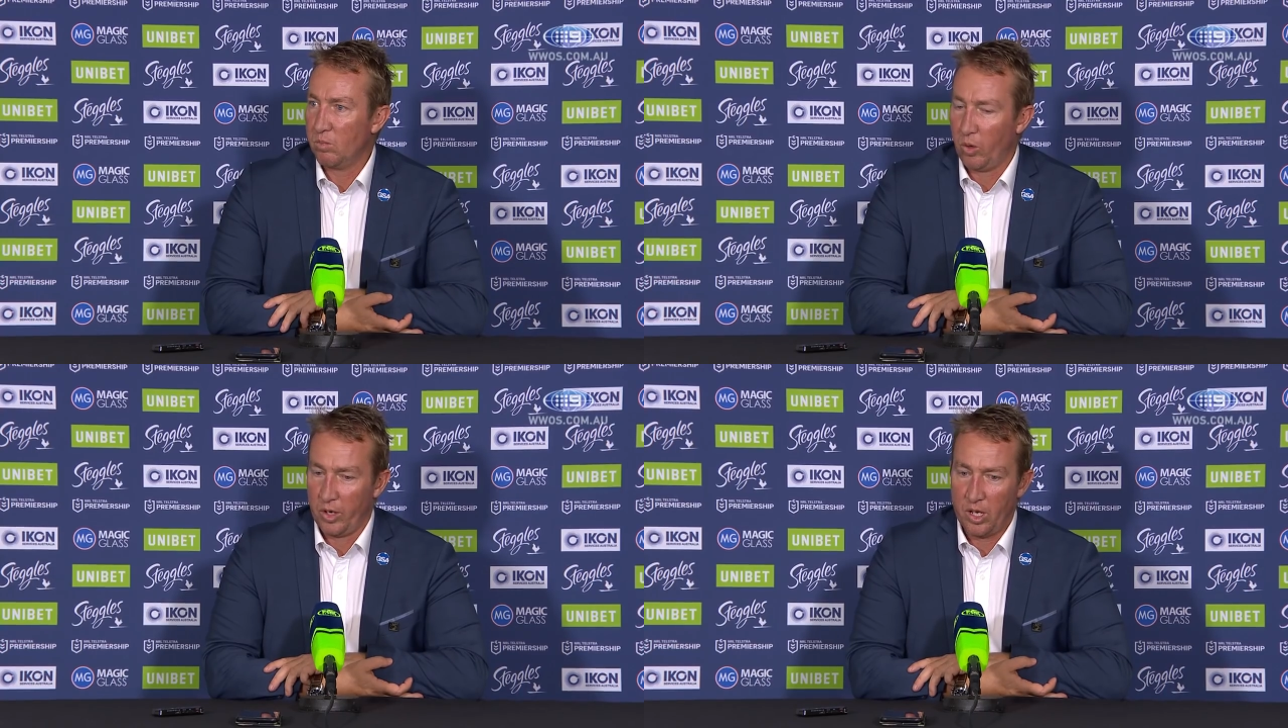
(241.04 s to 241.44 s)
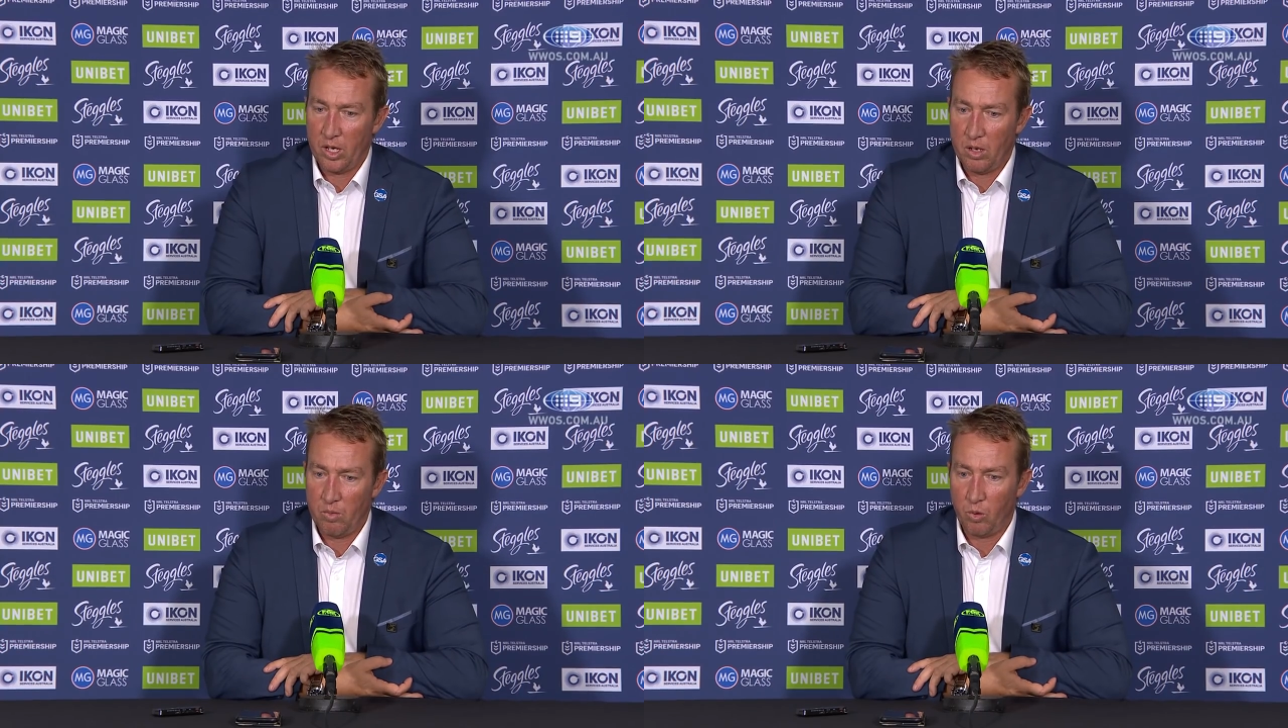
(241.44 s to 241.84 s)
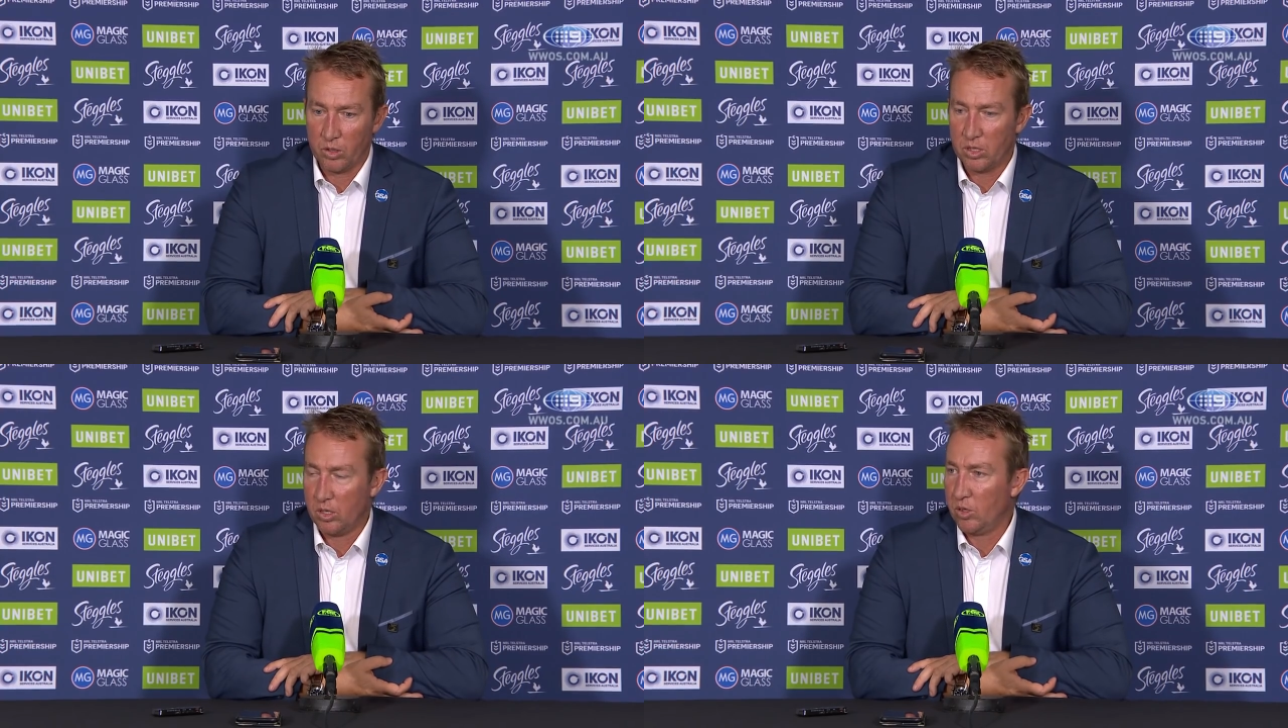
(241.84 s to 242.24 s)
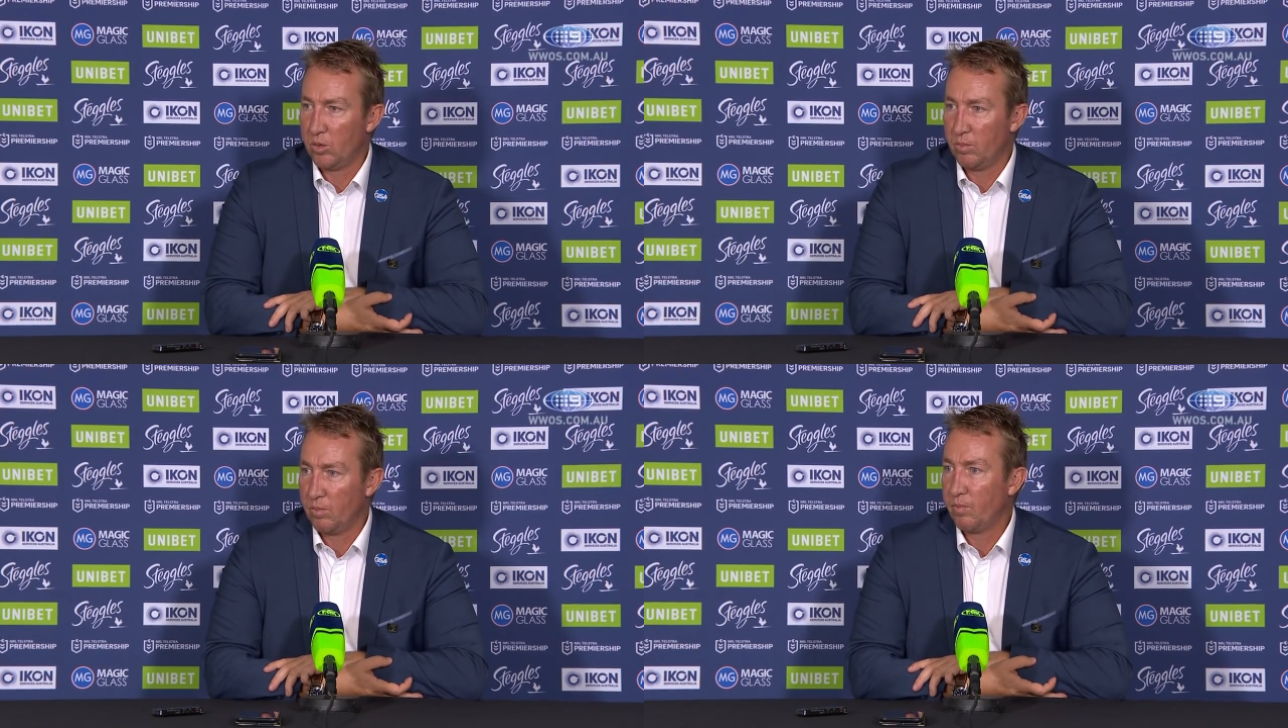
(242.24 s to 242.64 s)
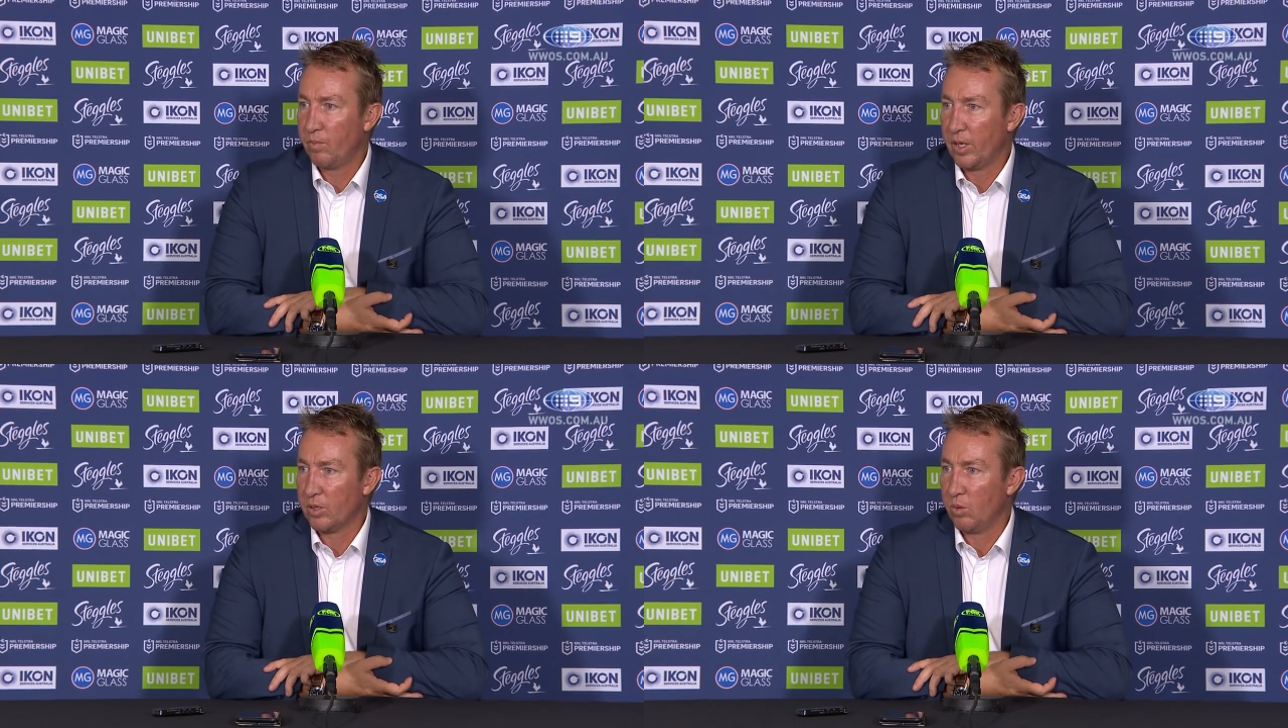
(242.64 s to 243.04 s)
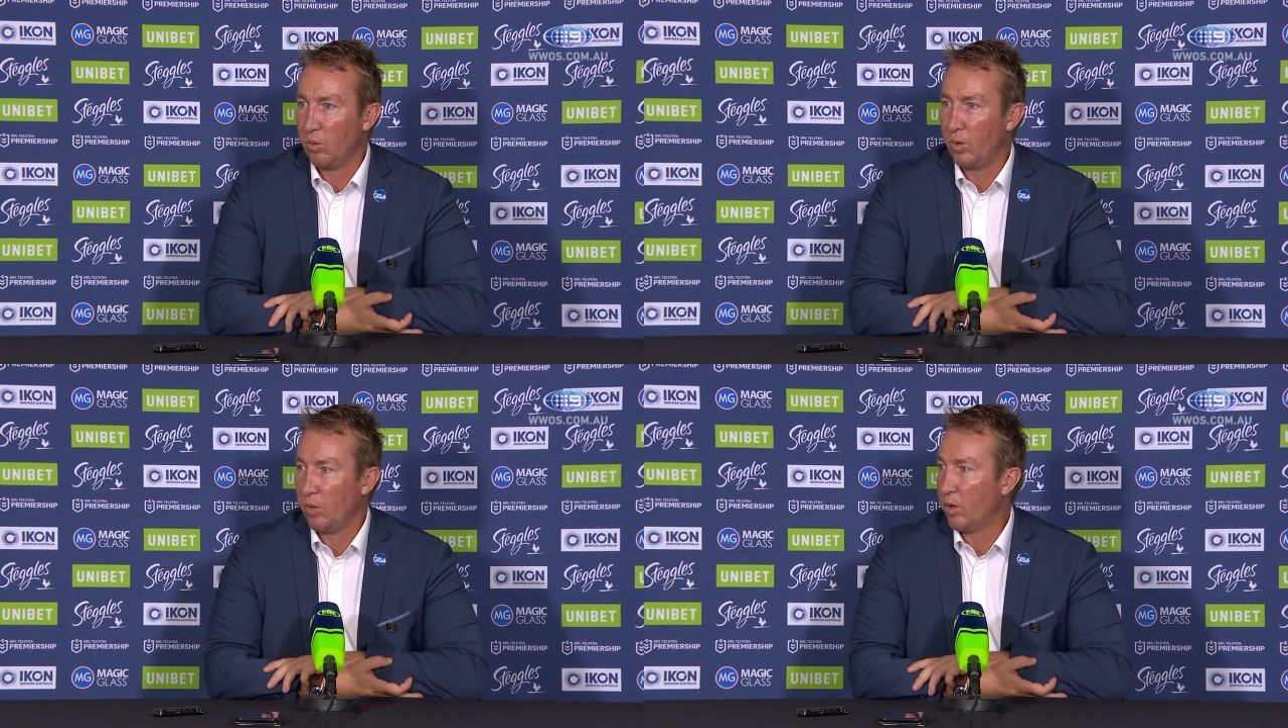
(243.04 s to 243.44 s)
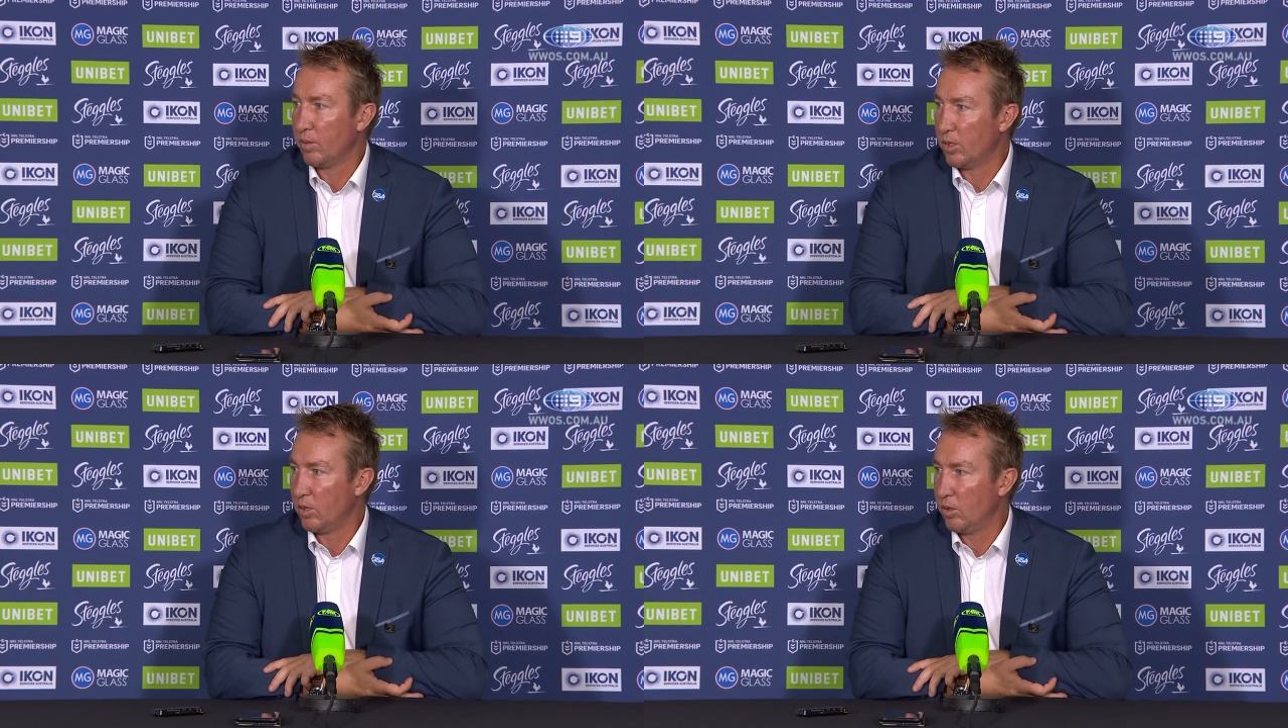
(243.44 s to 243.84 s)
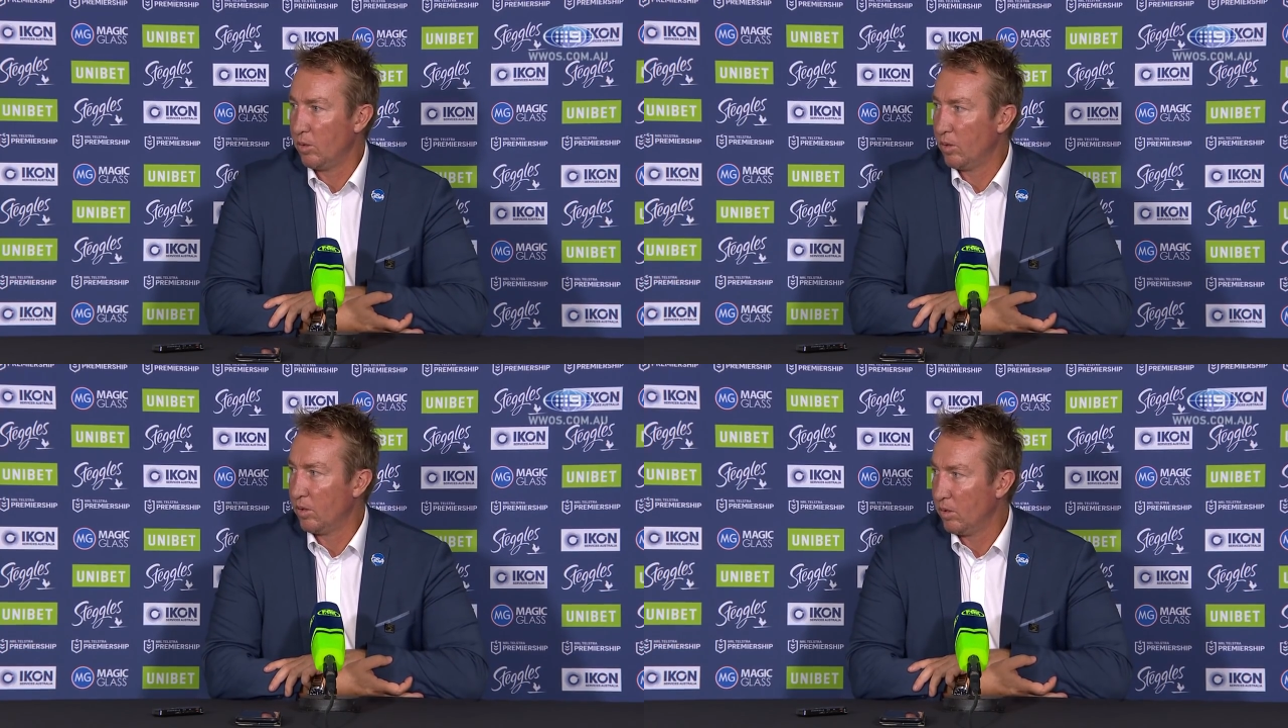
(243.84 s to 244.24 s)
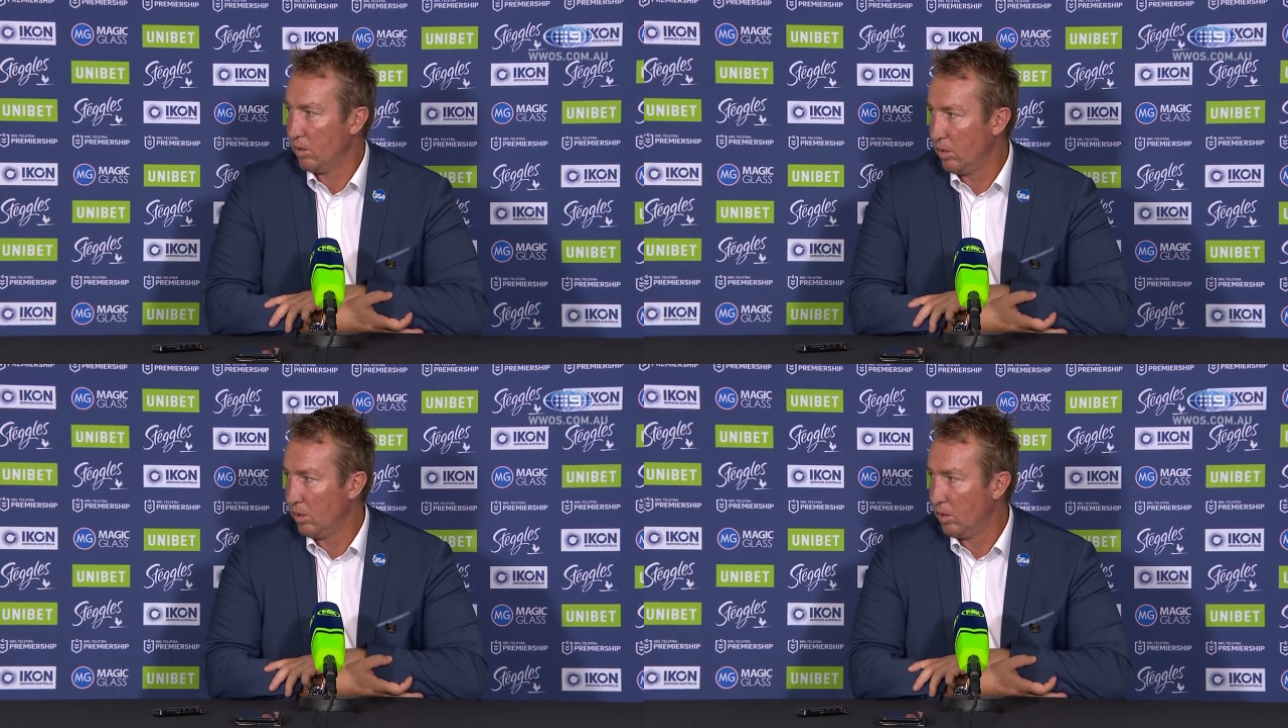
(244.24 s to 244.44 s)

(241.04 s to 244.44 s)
what he wants to do. That's what we want him to do. And